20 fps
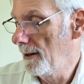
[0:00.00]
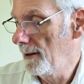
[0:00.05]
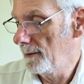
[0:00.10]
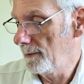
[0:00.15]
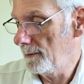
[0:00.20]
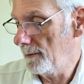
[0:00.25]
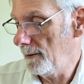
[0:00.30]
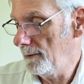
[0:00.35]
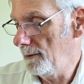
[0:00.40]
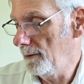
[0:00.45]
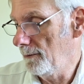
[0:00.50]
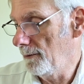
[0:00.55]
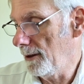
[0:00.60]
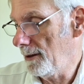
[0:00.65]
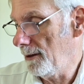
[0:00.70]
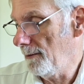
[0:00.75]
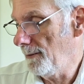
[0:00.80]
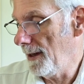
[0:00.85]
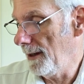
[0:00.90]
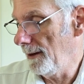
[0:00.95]
So I do
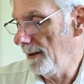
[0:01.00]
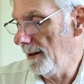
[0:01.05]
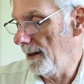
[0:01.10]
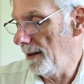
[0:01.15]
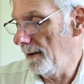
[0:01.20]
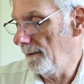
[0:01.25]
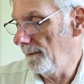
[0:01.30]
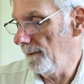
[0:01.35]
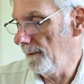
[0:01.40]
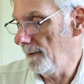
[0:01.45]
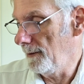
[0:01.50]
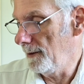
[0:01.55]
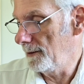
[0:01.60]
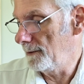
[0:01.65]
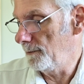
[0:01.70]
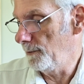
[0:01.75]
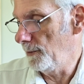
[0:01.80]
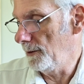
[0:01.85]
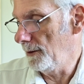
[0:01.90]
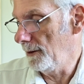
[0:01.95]
recommend that for this
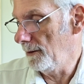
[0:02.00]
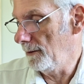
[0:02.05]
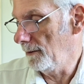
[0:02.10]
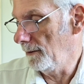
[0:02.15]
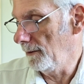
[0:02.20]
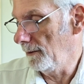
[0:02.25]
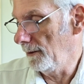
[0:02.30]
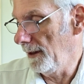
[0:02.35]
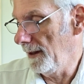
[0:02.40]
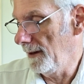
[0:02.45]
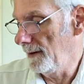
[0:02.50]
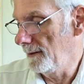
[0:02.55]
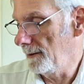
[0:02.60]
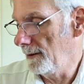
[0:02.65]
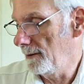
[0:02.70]
particular lens.